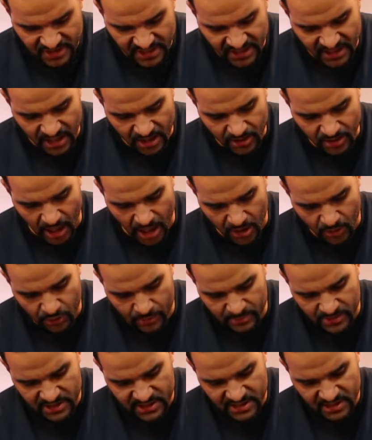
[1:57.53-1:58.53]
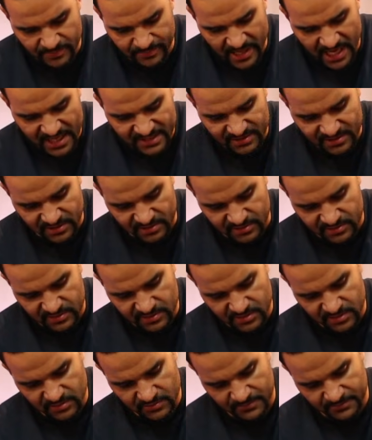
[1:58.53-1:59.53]
take out our media
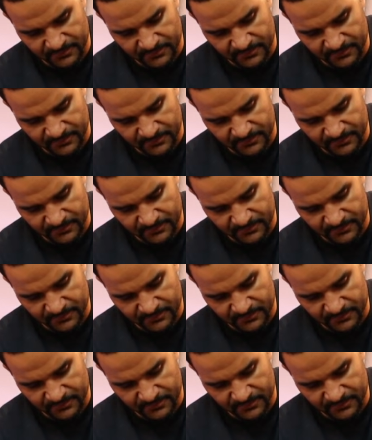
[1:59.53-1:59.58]
baskets.